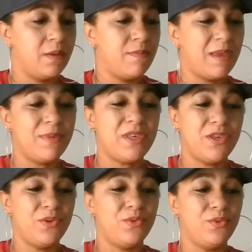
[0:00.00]
Maybe
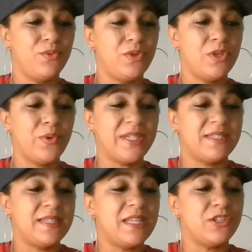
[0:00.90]
you, you know,
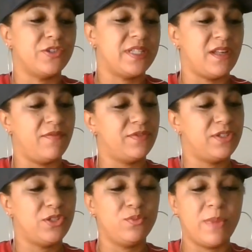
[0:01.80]
extended yourself
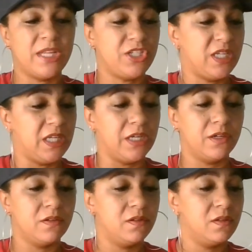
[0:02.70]
too much
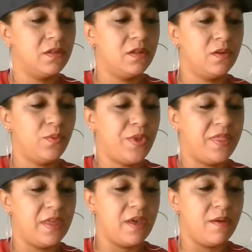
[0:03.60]
here with
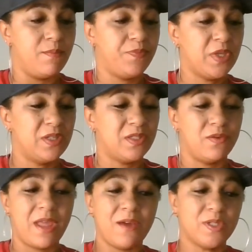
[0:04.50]
them. So
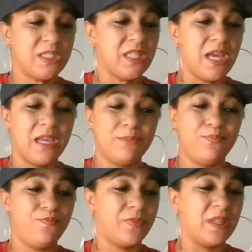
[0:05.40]
now it's like,
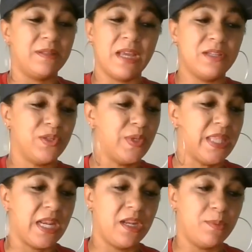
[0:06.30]
mm, not doing
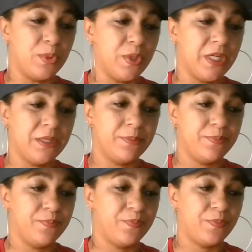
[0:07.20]
that anymore.
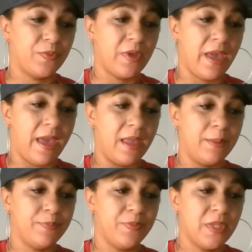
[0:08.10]

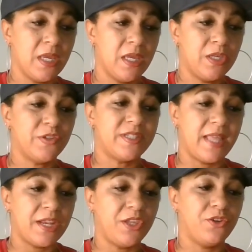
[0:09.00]
Okay. You're
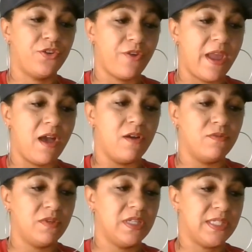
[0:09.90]
standing your
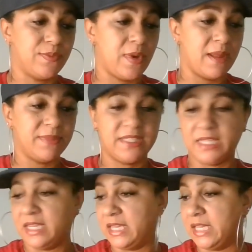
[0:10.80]
ground, It's what I'm
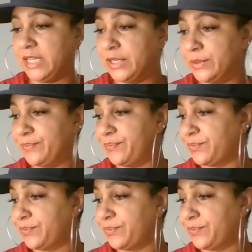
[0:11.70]
seeing here.